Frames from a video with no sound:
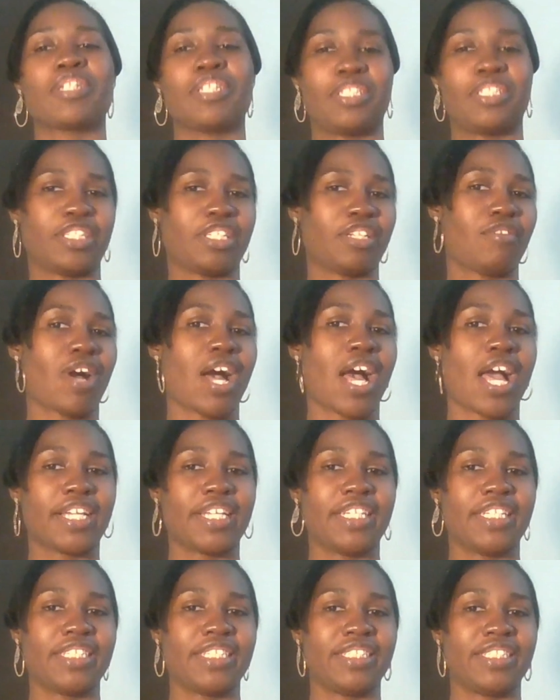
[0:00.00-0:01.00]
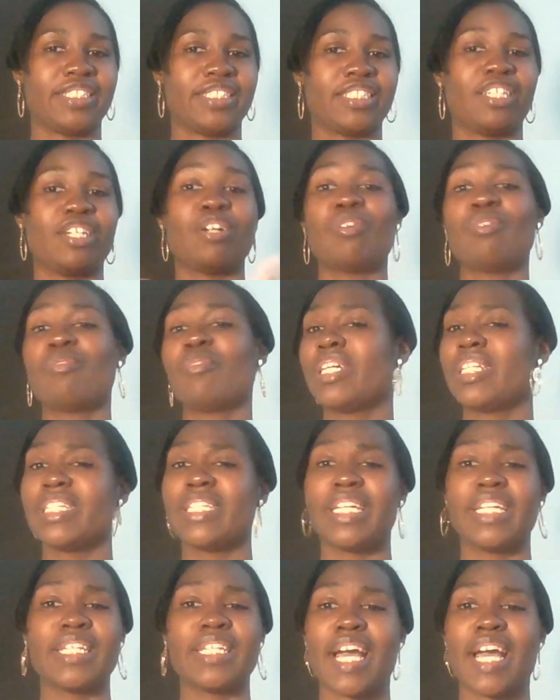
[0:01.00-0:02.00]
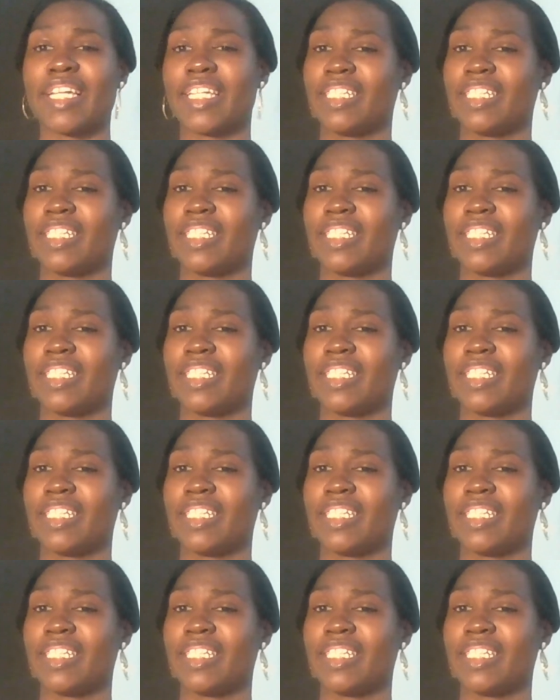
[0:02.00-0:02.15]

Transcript: And so I can go and I